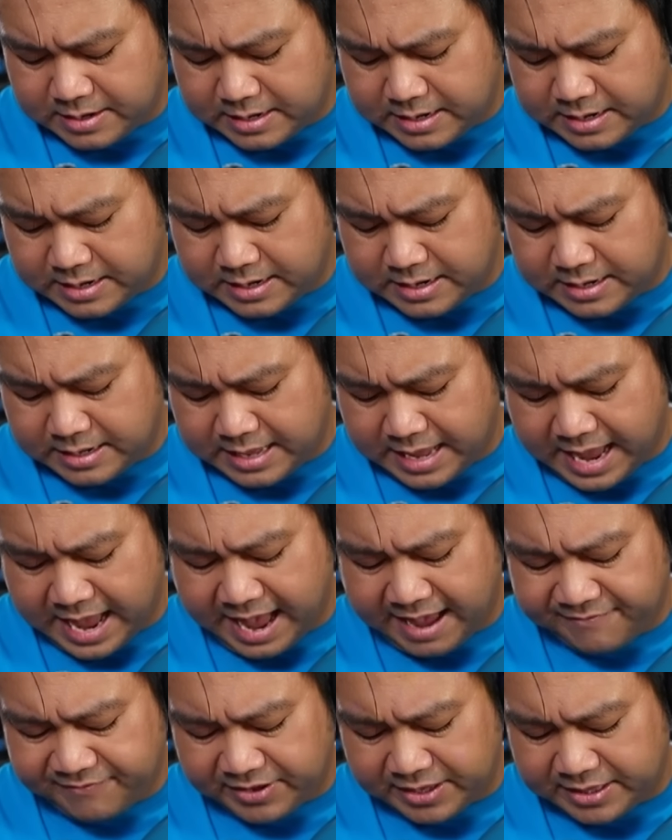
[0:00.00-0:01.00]

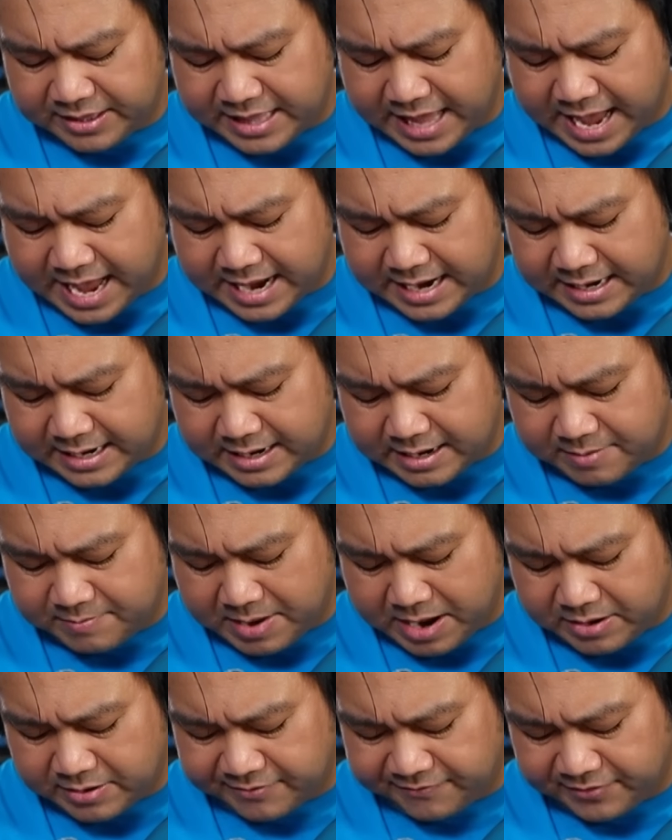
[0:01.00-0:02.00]
having that
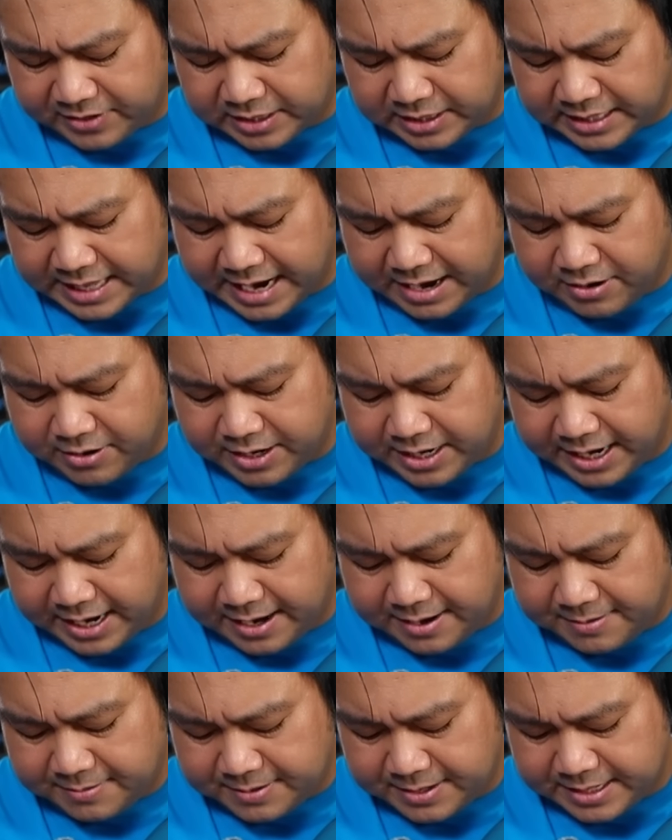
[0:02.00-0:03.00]
amount of
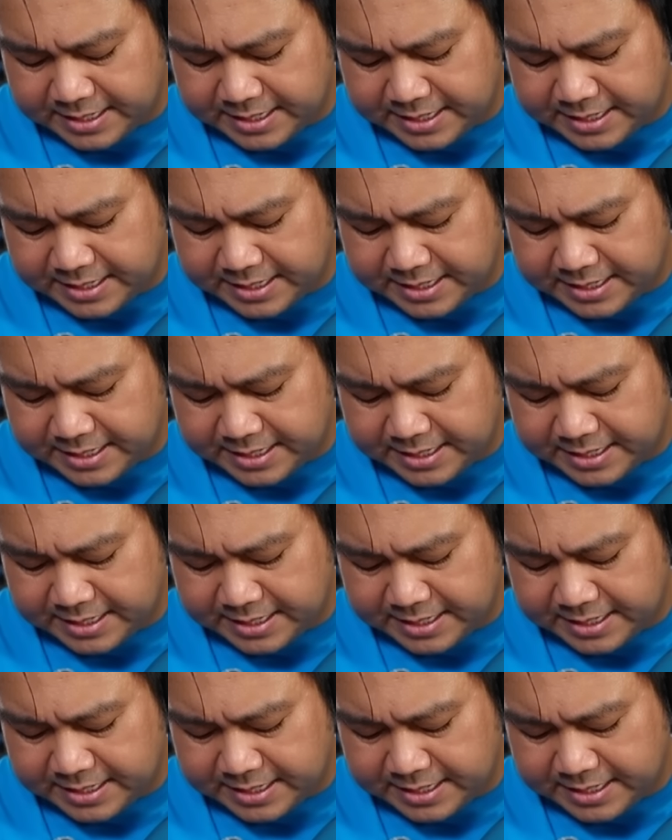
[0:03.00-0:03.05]
clarity